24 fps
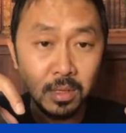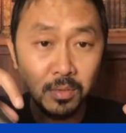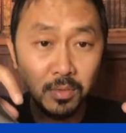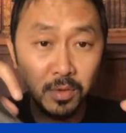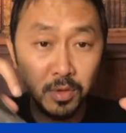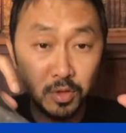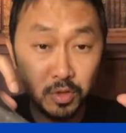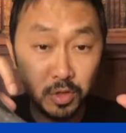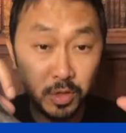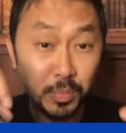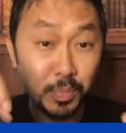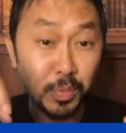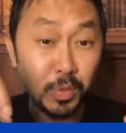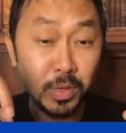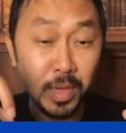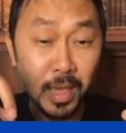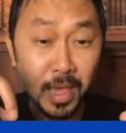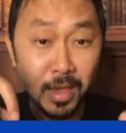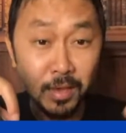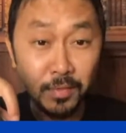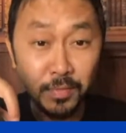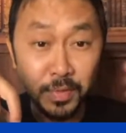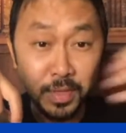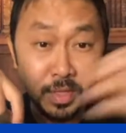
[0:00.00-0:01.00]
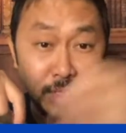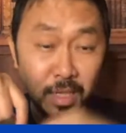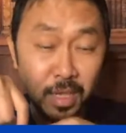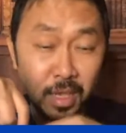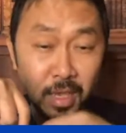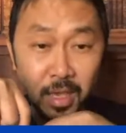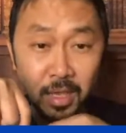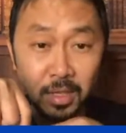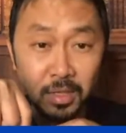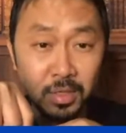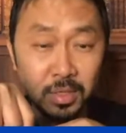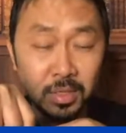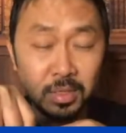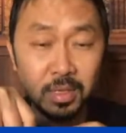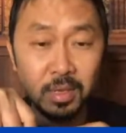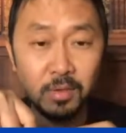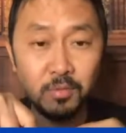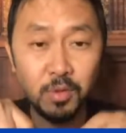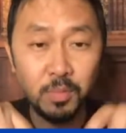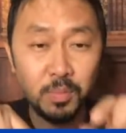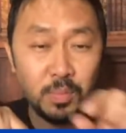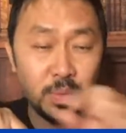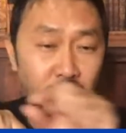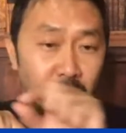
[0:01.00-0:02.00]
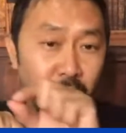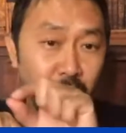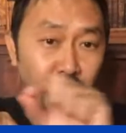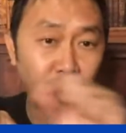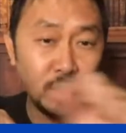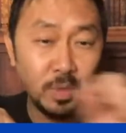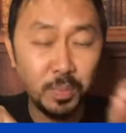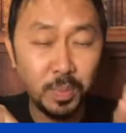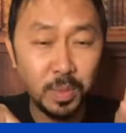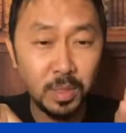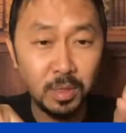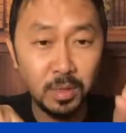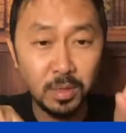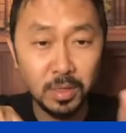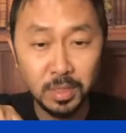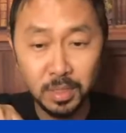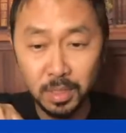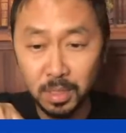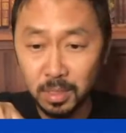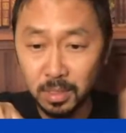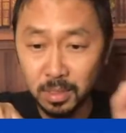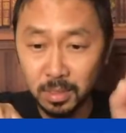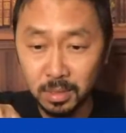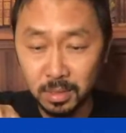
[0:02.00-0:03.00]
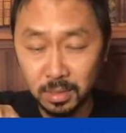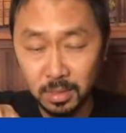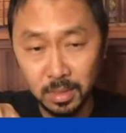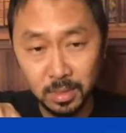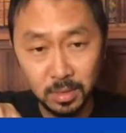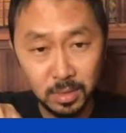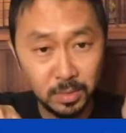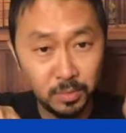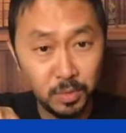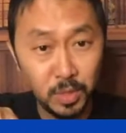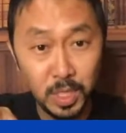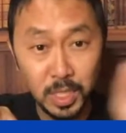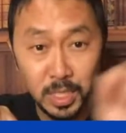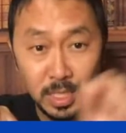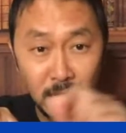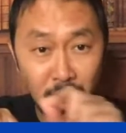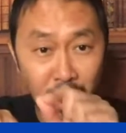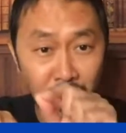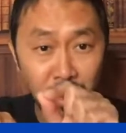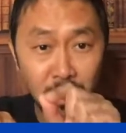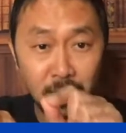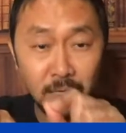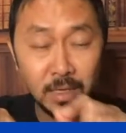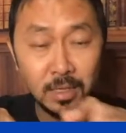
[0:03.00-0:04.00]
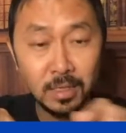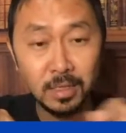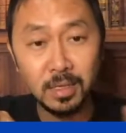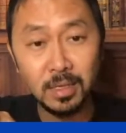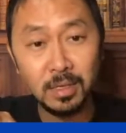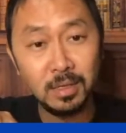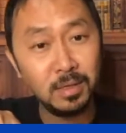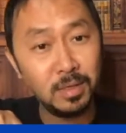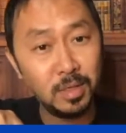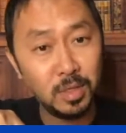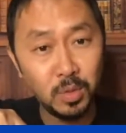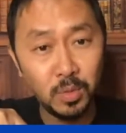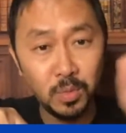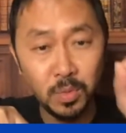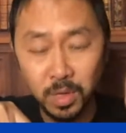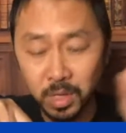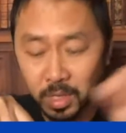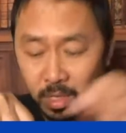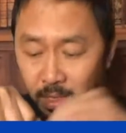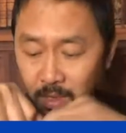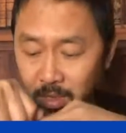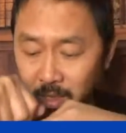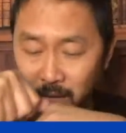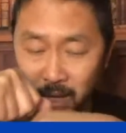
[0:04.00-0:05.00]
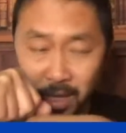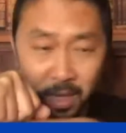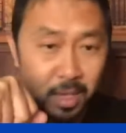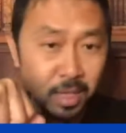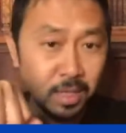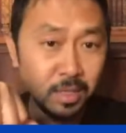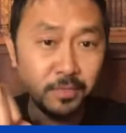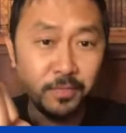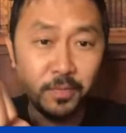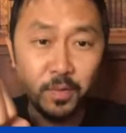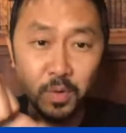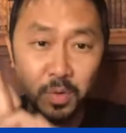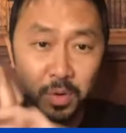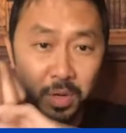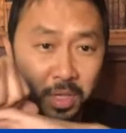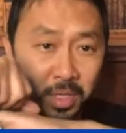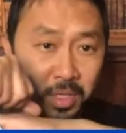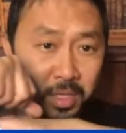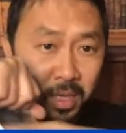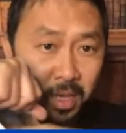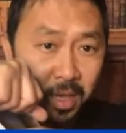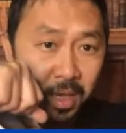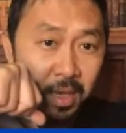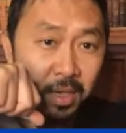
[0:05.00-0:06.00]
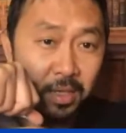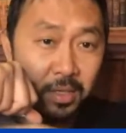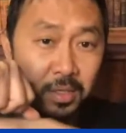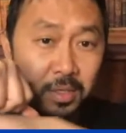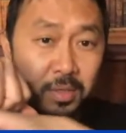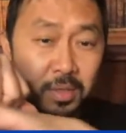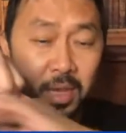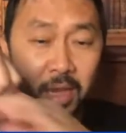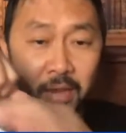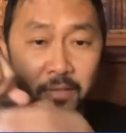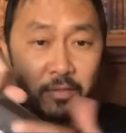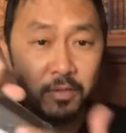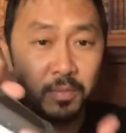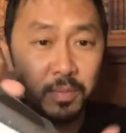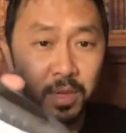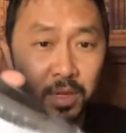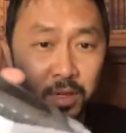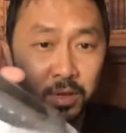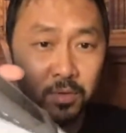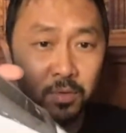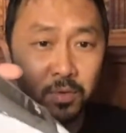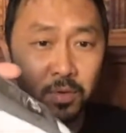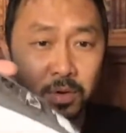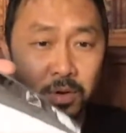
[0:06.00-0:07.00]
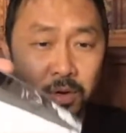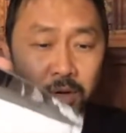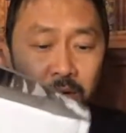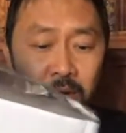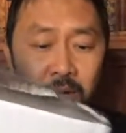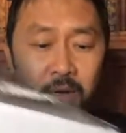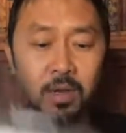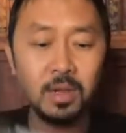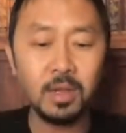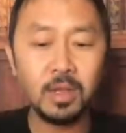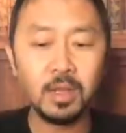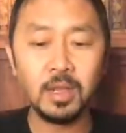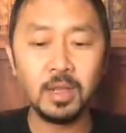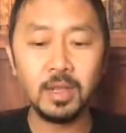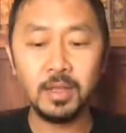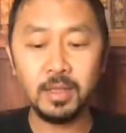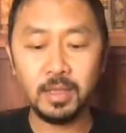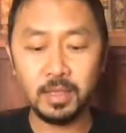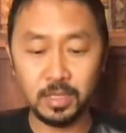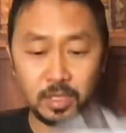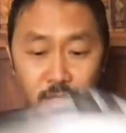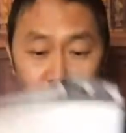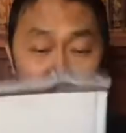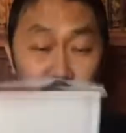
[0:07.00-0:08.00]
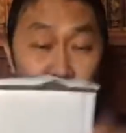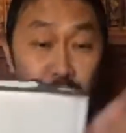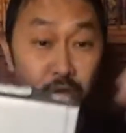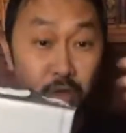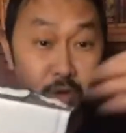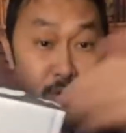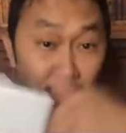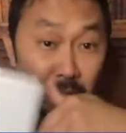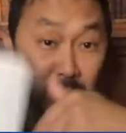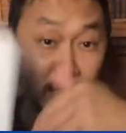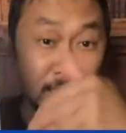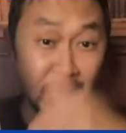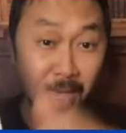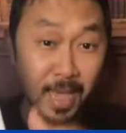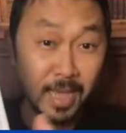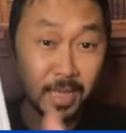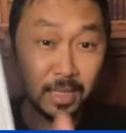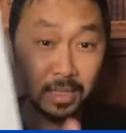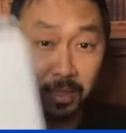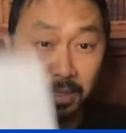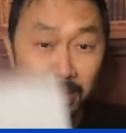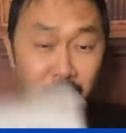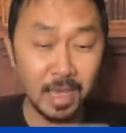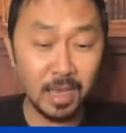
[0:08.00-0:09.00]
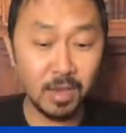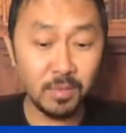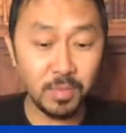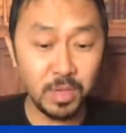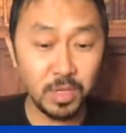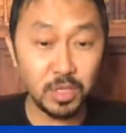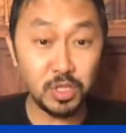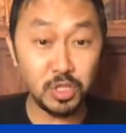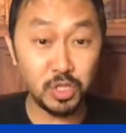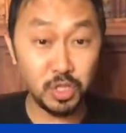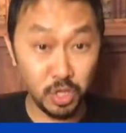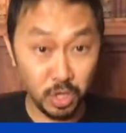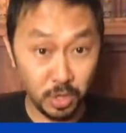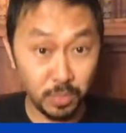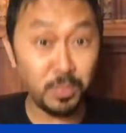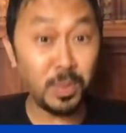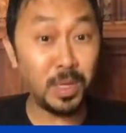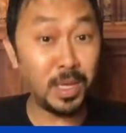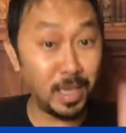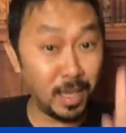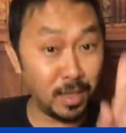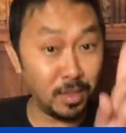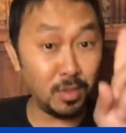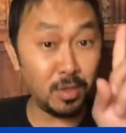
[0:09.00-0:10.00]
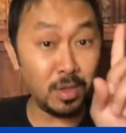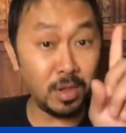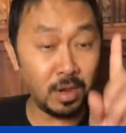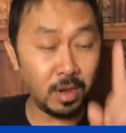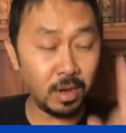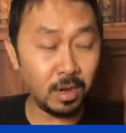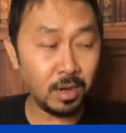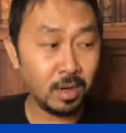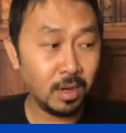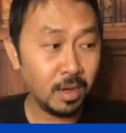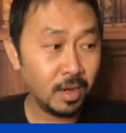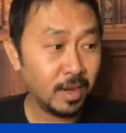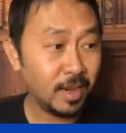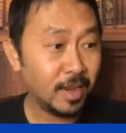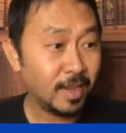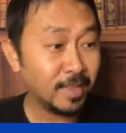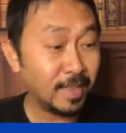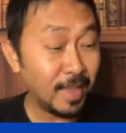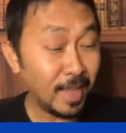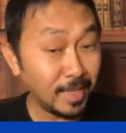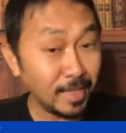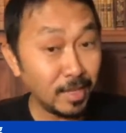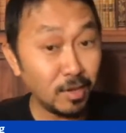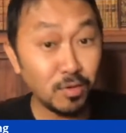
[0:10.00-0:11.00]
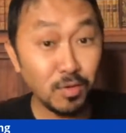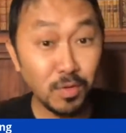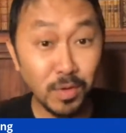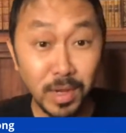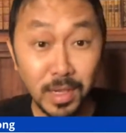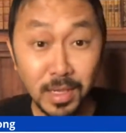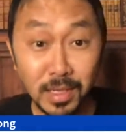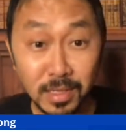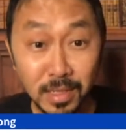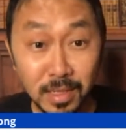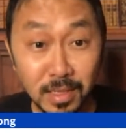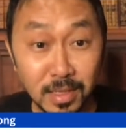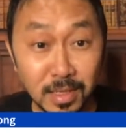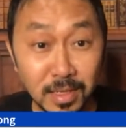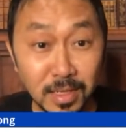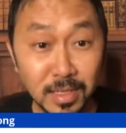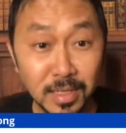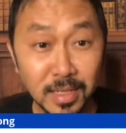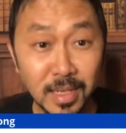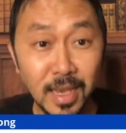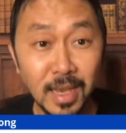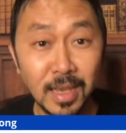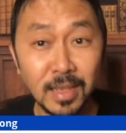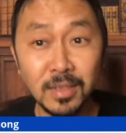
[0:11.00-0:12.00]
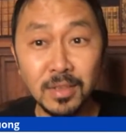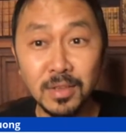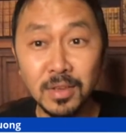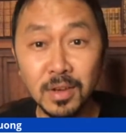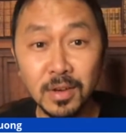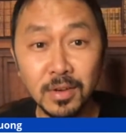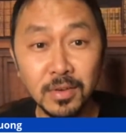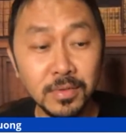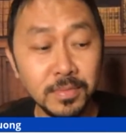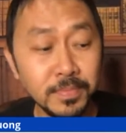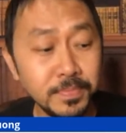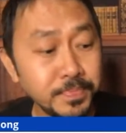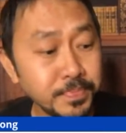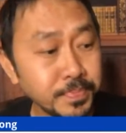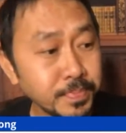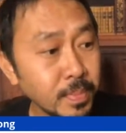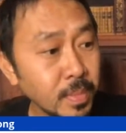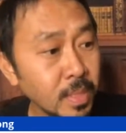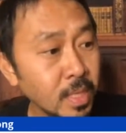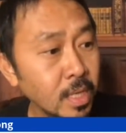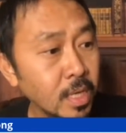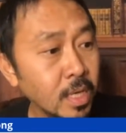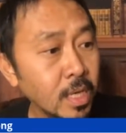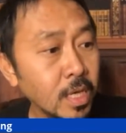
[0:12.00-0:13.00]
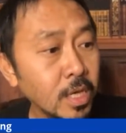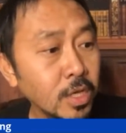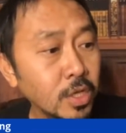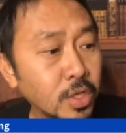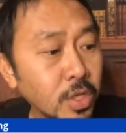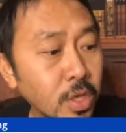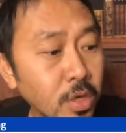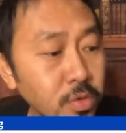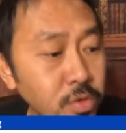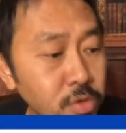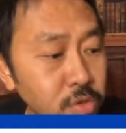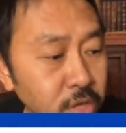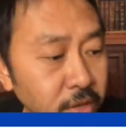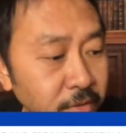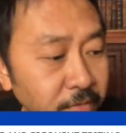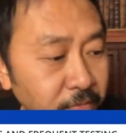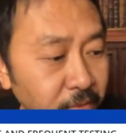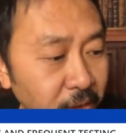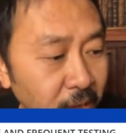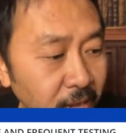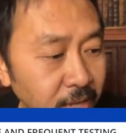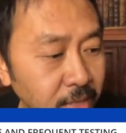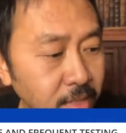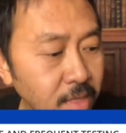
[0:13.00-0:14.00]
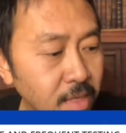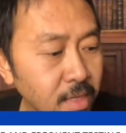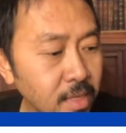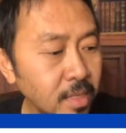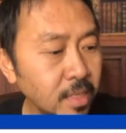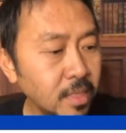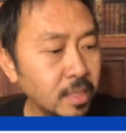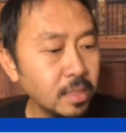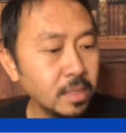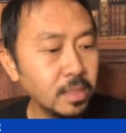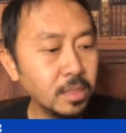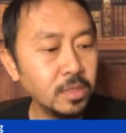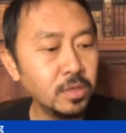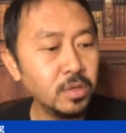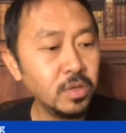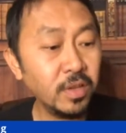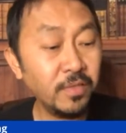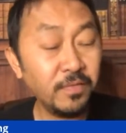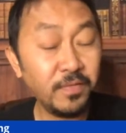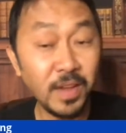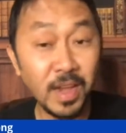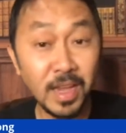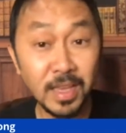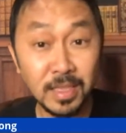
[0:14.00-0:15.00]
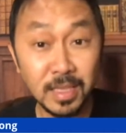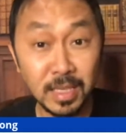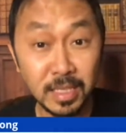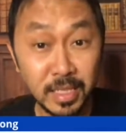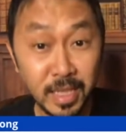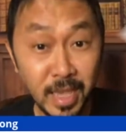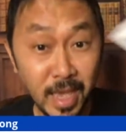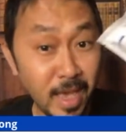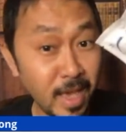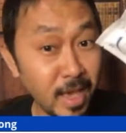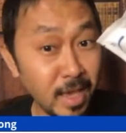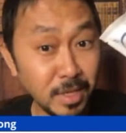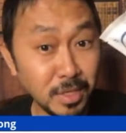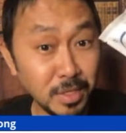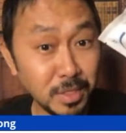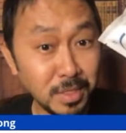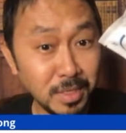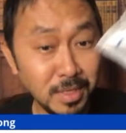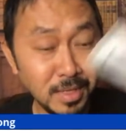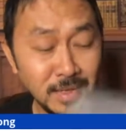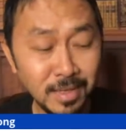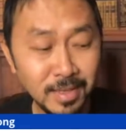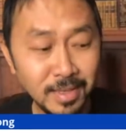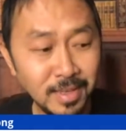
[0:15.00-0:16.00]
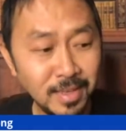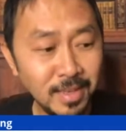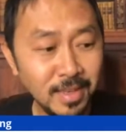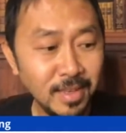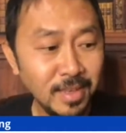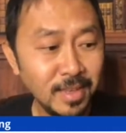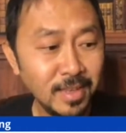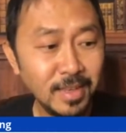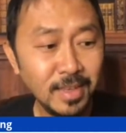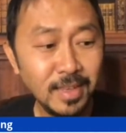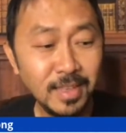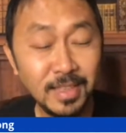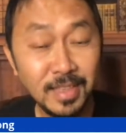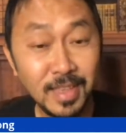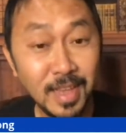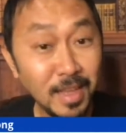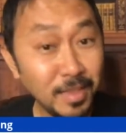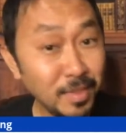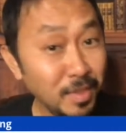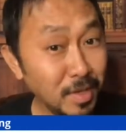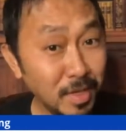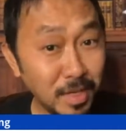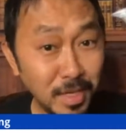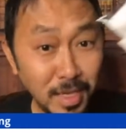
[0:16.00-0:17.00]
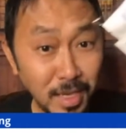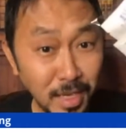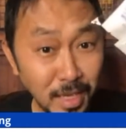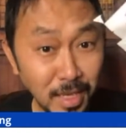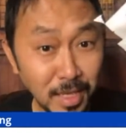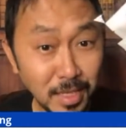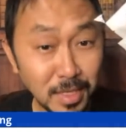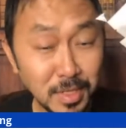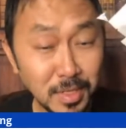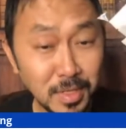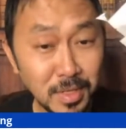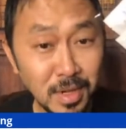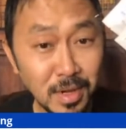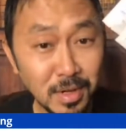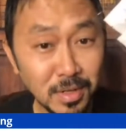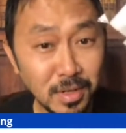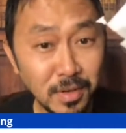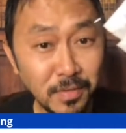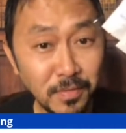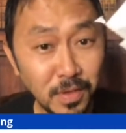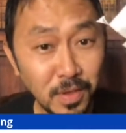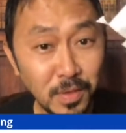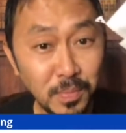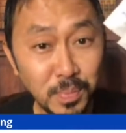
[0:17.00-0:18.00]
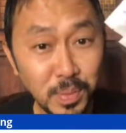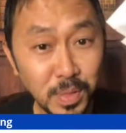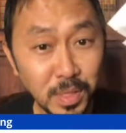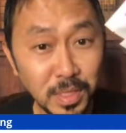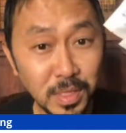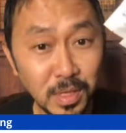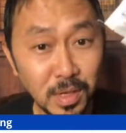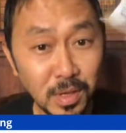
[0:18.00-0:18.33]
We triple count the tests, and we put a strip in there that says, we sign it, says 20 tests, 40 tests, however many you order. And so you know exactly how many should be in there. That's how crazy this has gotten, yo. So you can find these, you can find the test, not the kits. Dr. V puts